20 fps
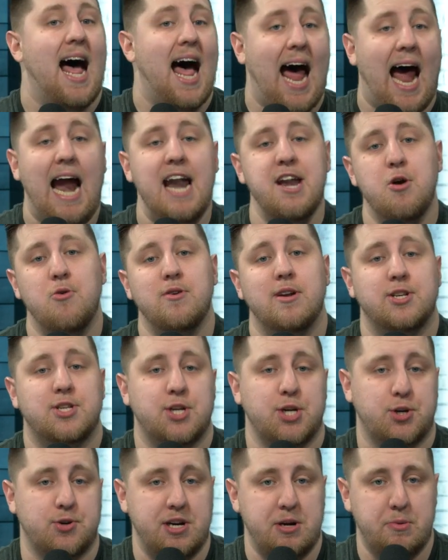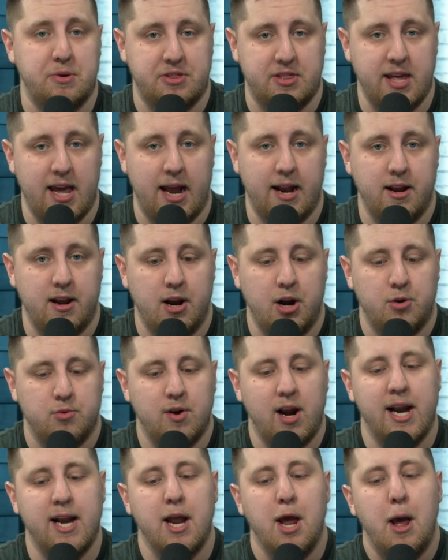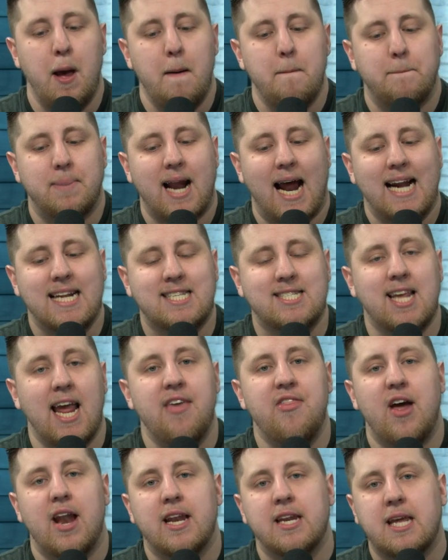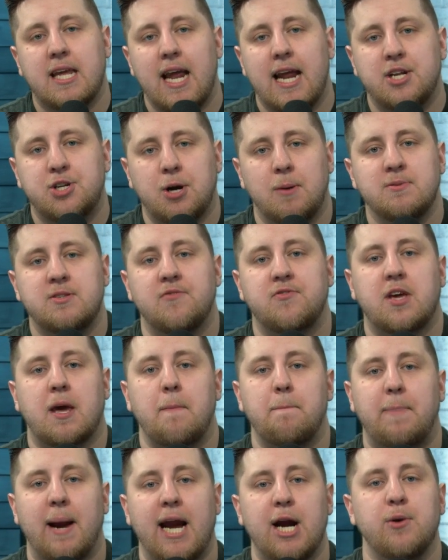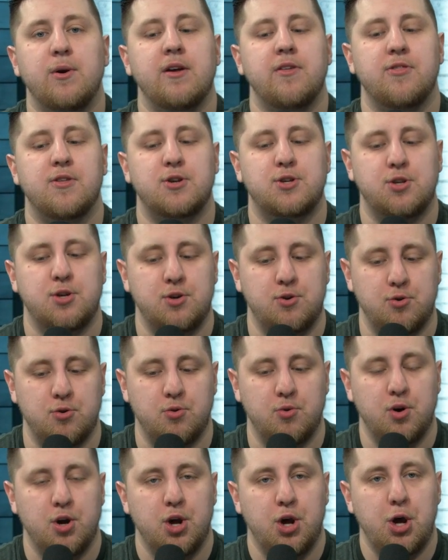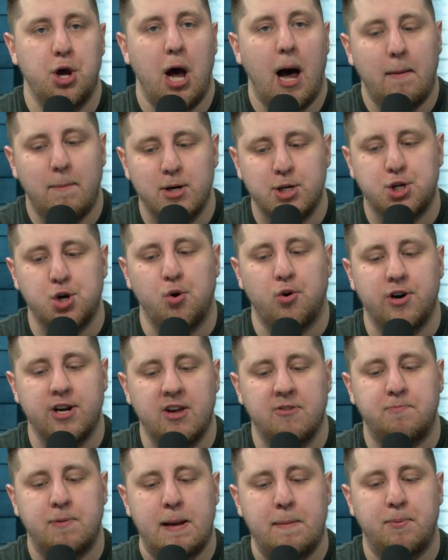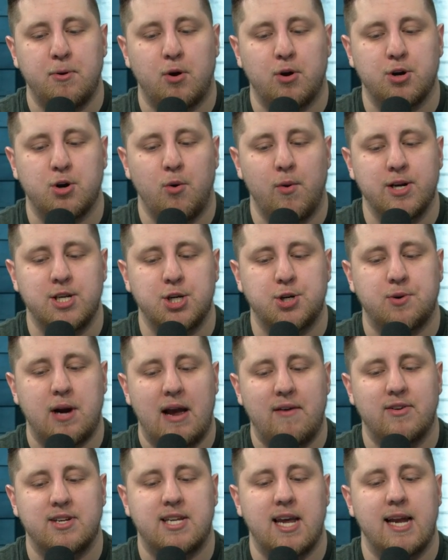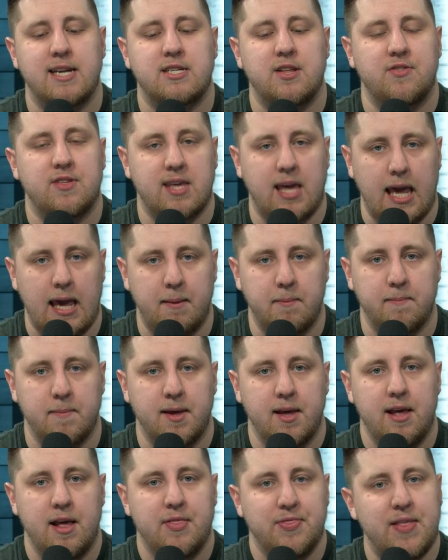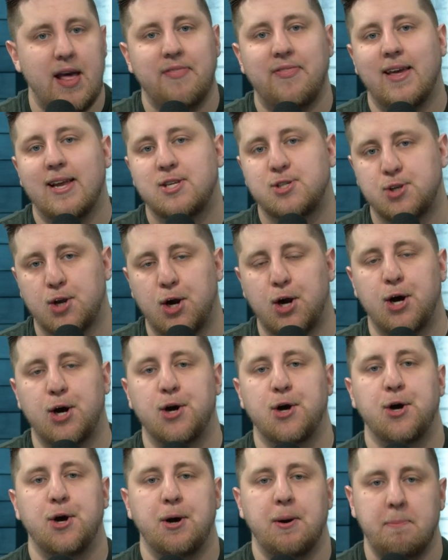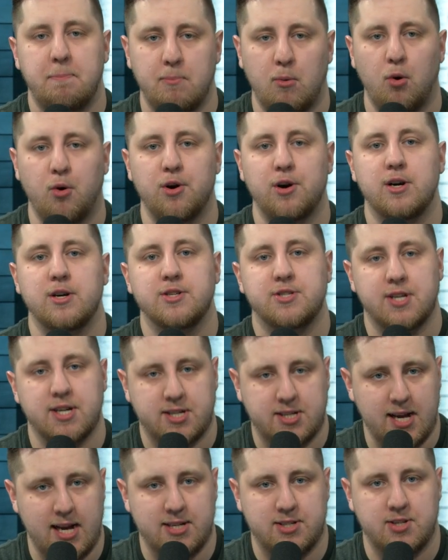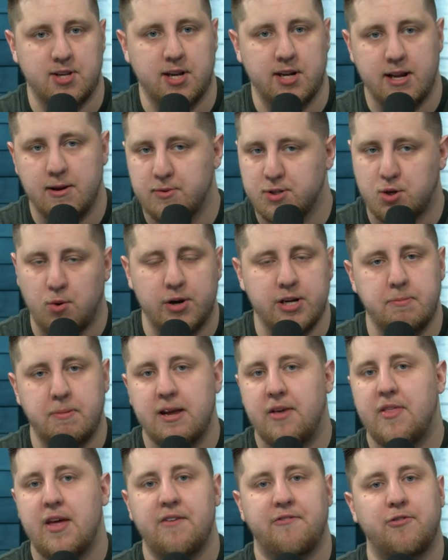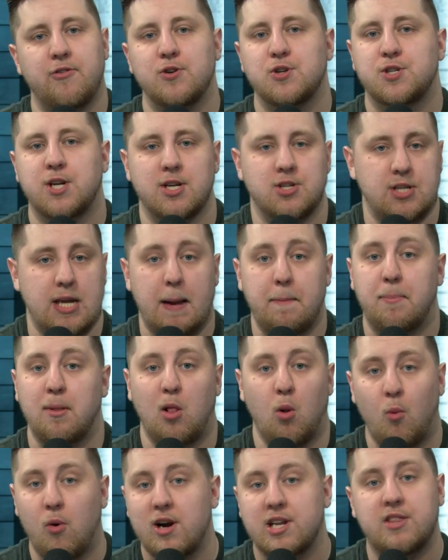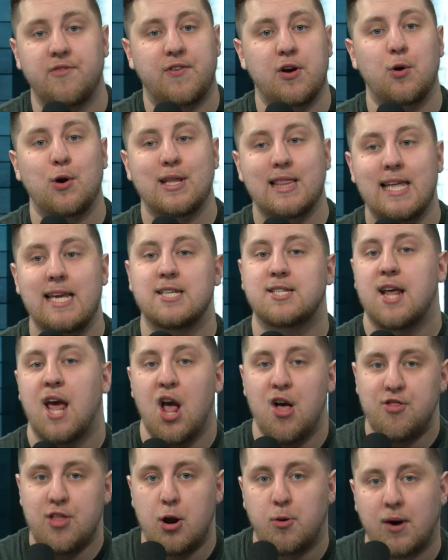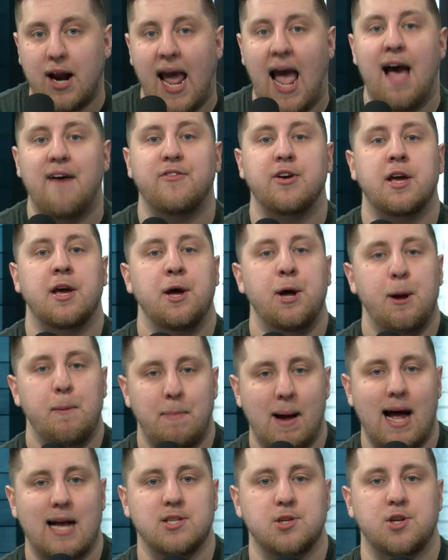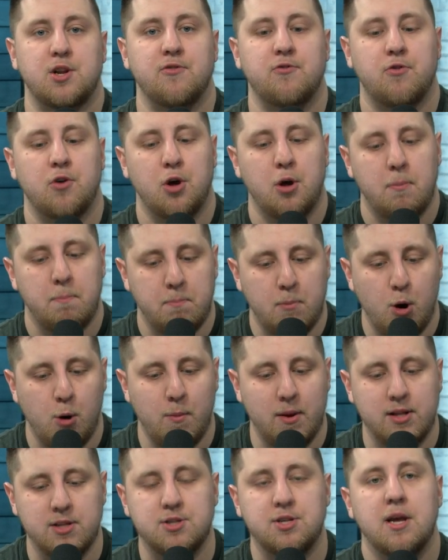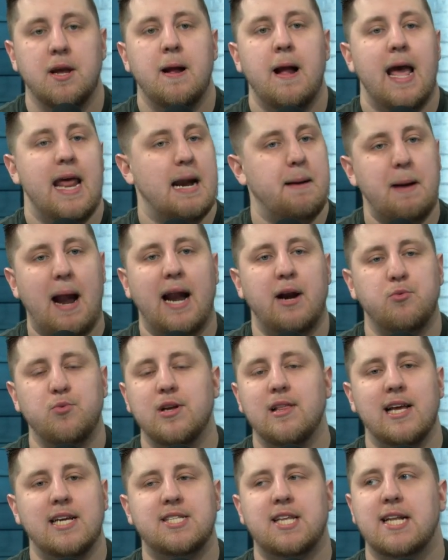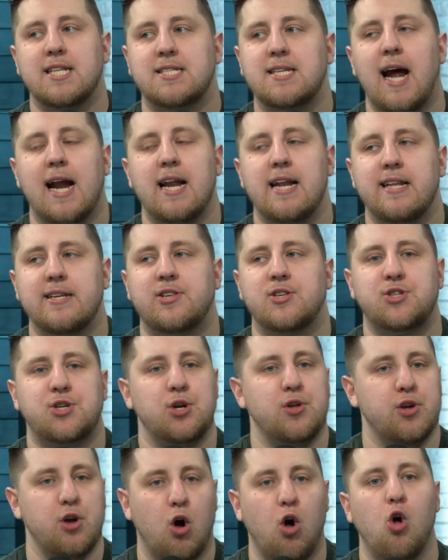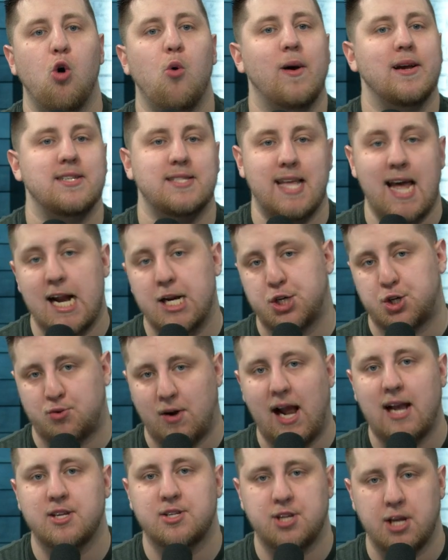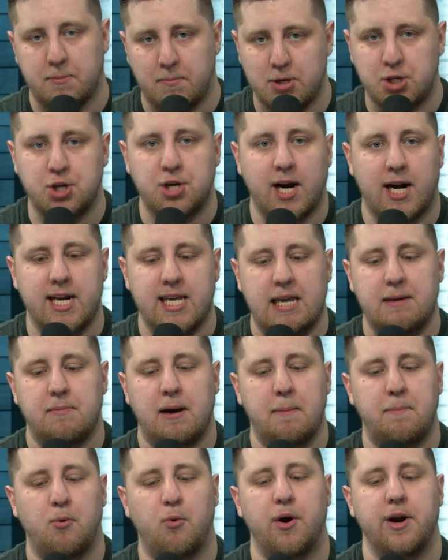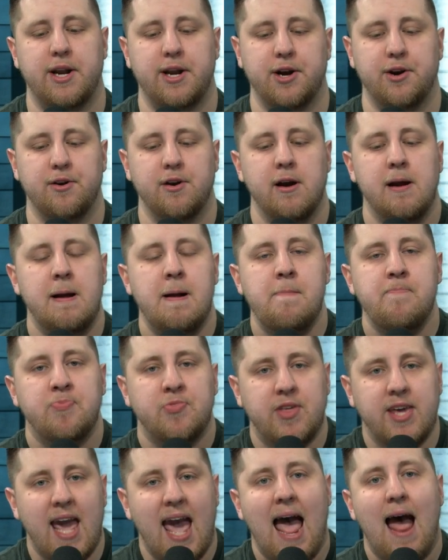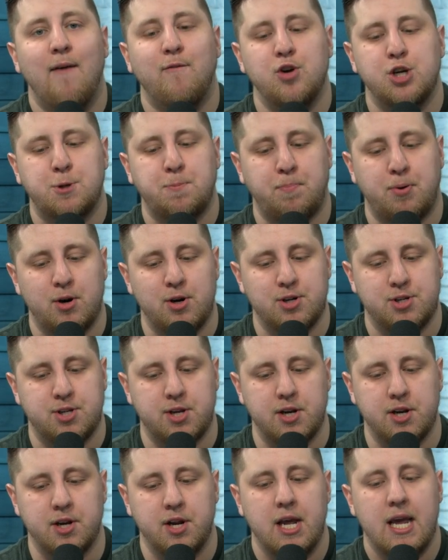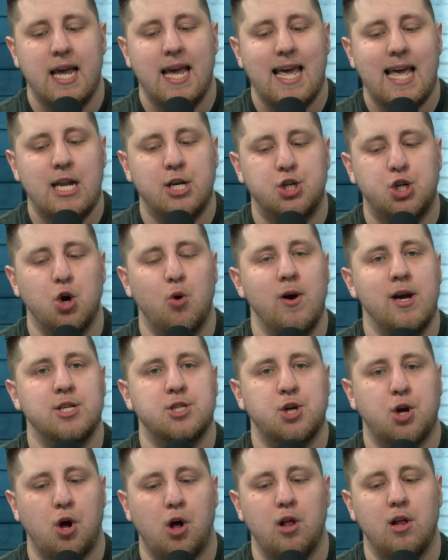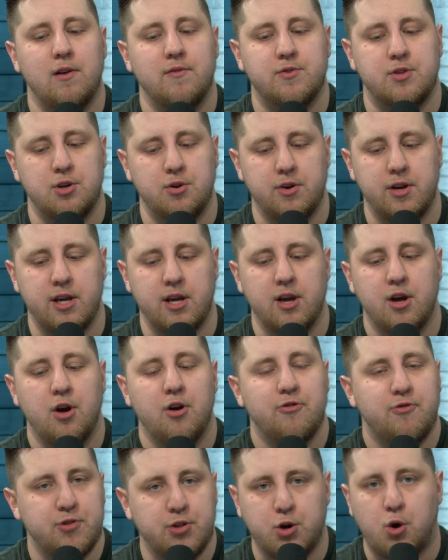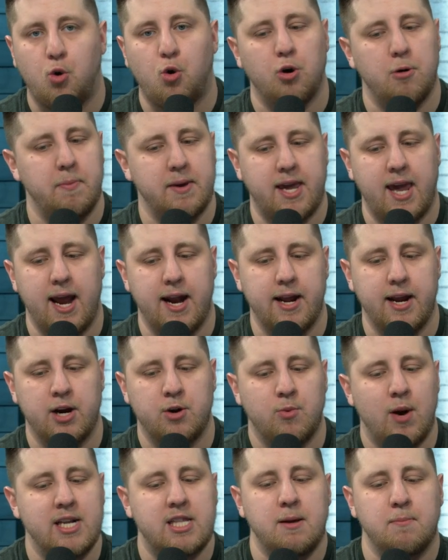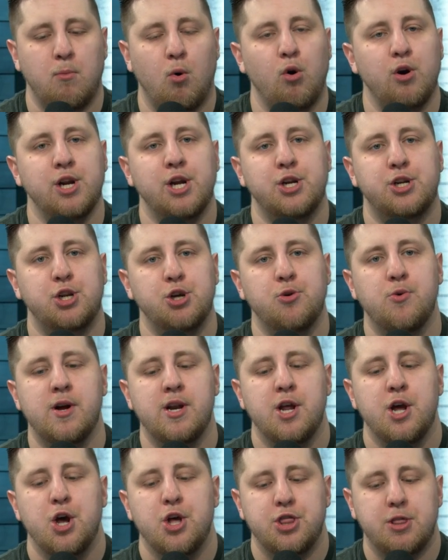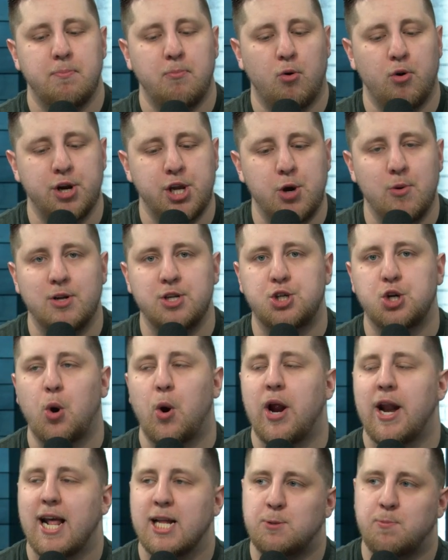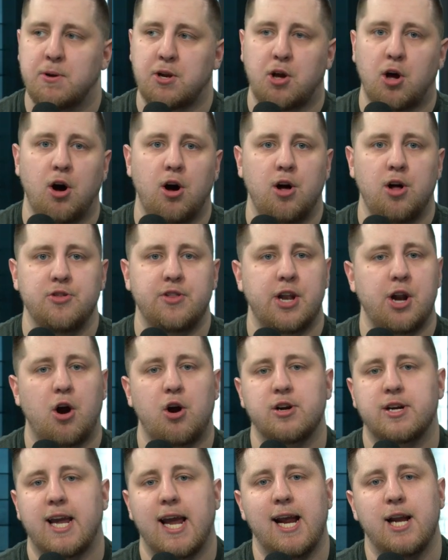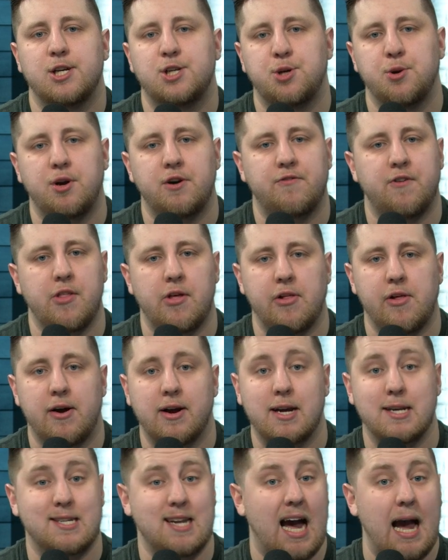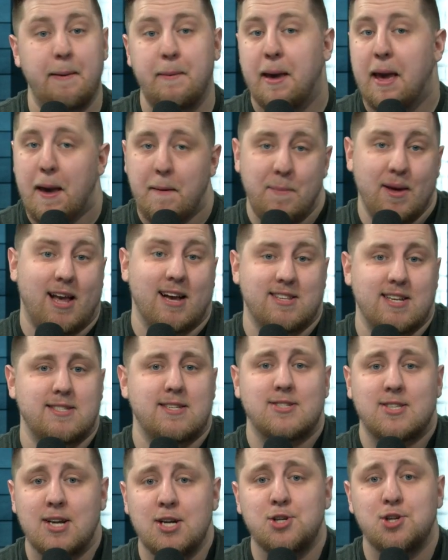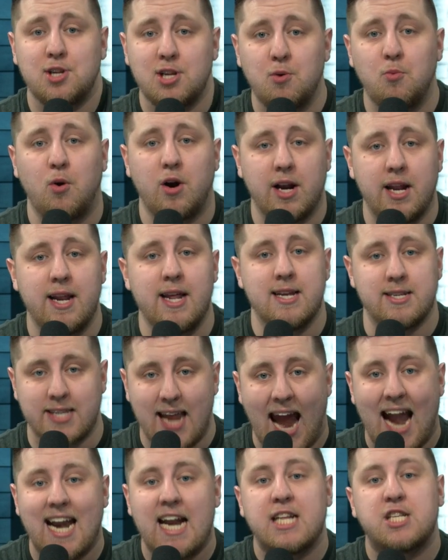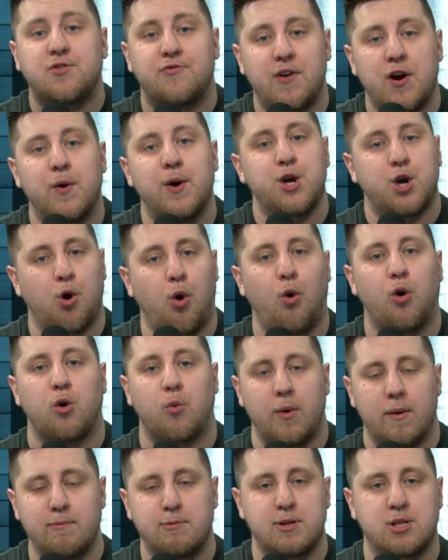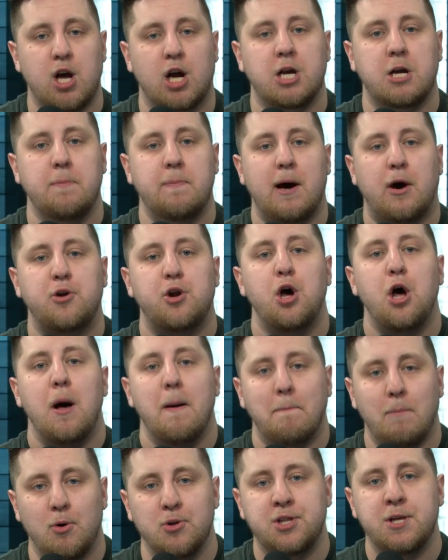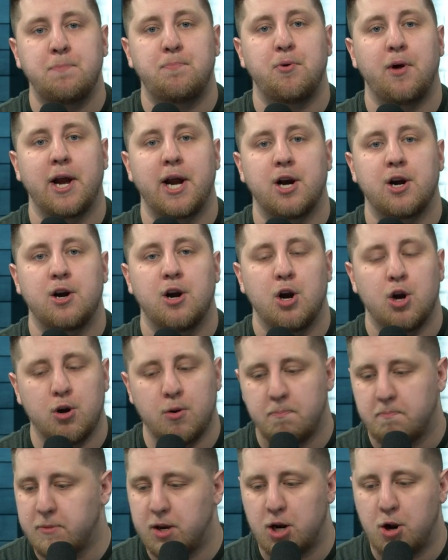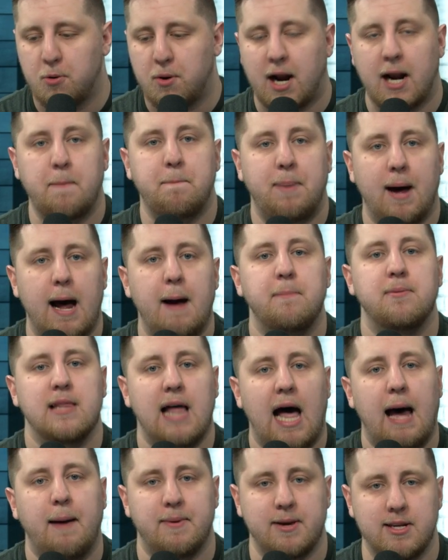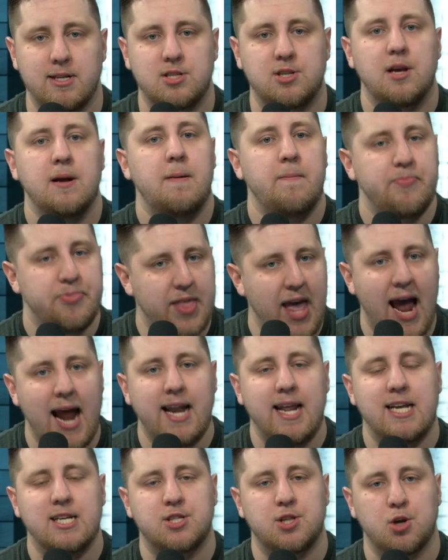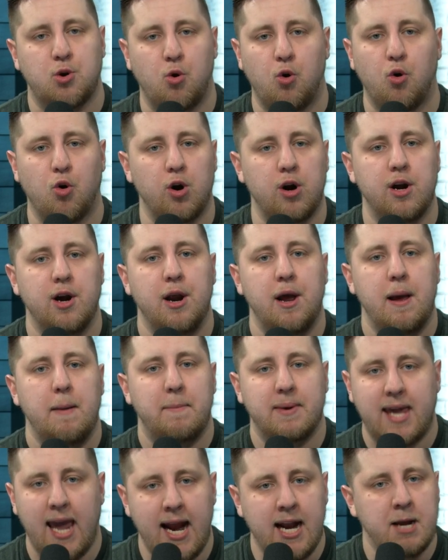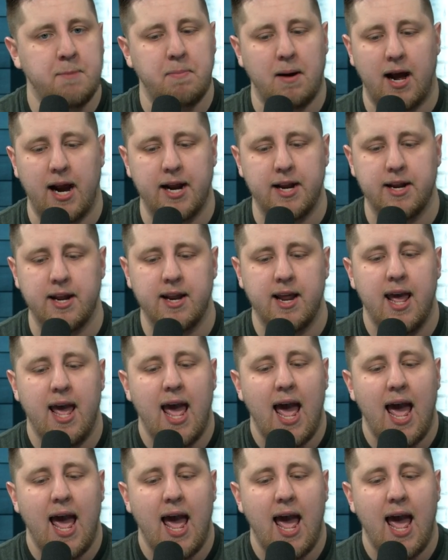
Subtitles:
I don't disagree with that, right? But I'd say that in terms of comparing the 2, a majority of people are going to gravitate to the game that they saw more success in. It was going to be in that first example, where at the very least, they were having positive moments. And I realize that it's not necessarily always that drastic, but you kind of get my point here. The average person enjoys Call of Duty for the core mechanic, right? The more you do it, the more you enjoy it. It's been called an arcade shooter for the longest time because it's essentially what it is at its very core. When we talk about multiplayer, kind of pub lobbies, that is the core mechanic behind it.